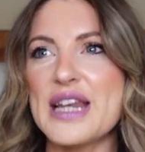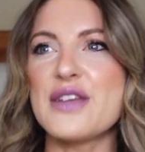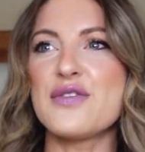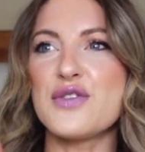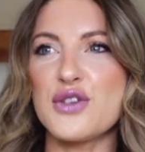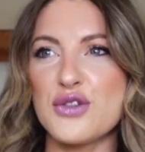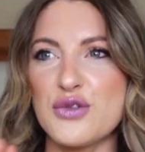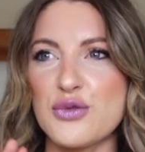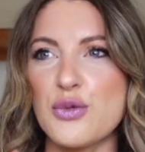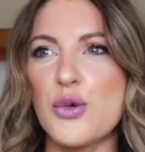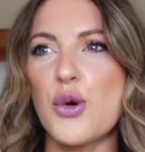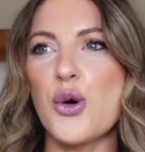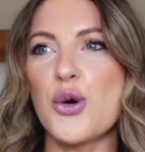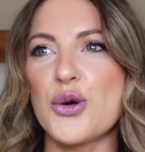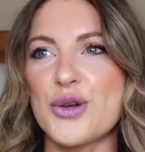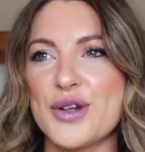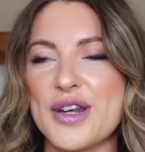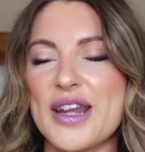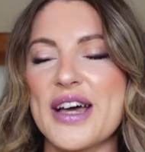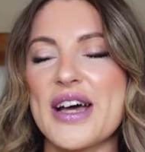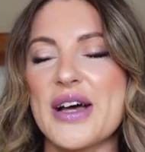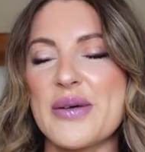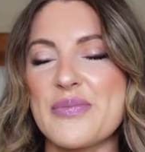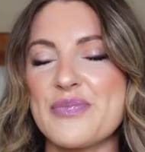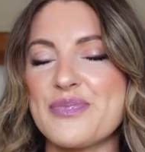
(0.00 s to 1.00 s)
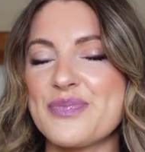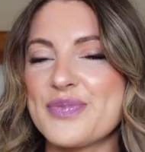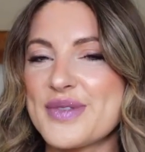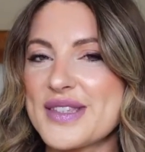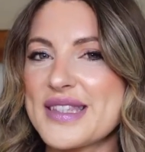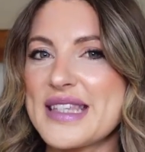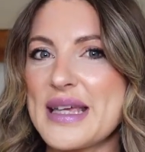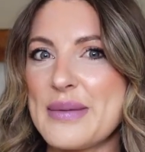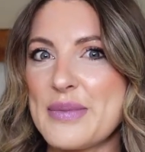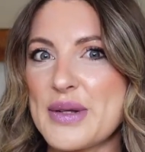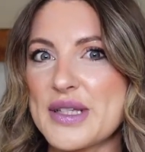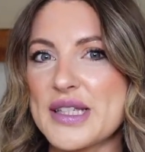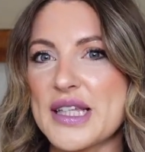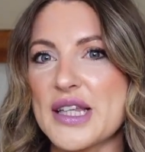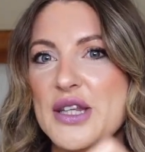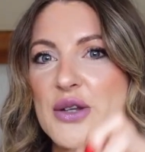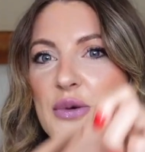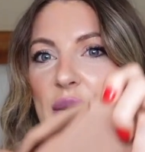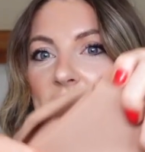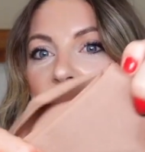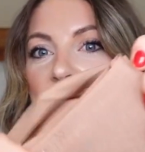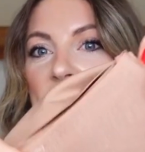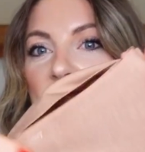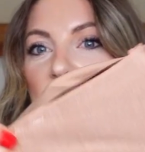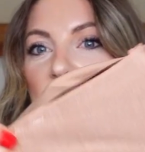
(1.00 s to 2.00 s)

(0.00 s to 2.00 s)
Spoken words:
if you've worn seamless underwear.